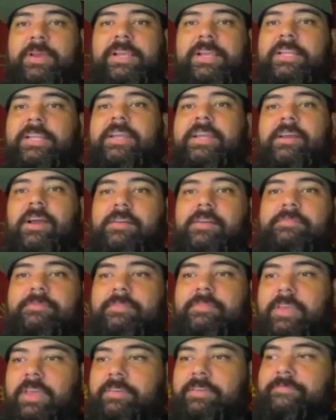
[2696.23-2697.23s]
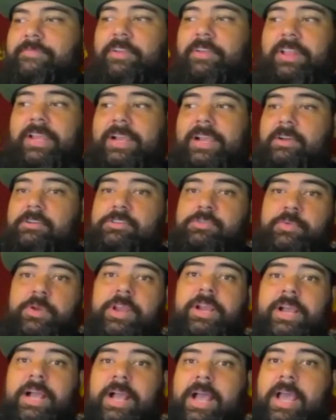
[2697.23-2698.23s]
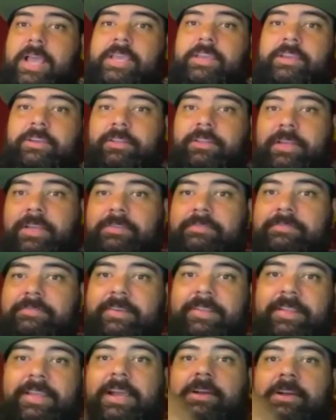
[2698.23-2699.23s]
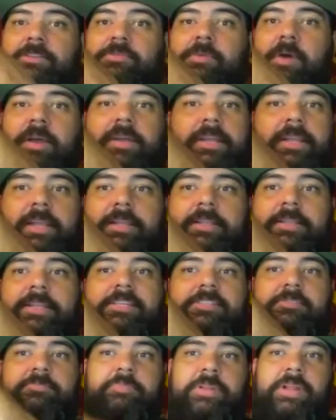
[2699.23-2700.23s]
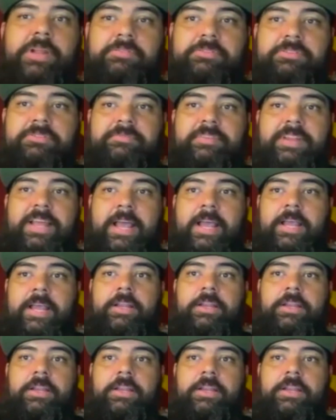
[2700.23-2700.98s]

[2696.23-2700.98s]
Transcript: cleat off, it felt like I was wearing a high heel. Like it felt like I was walking like this, but I was flat.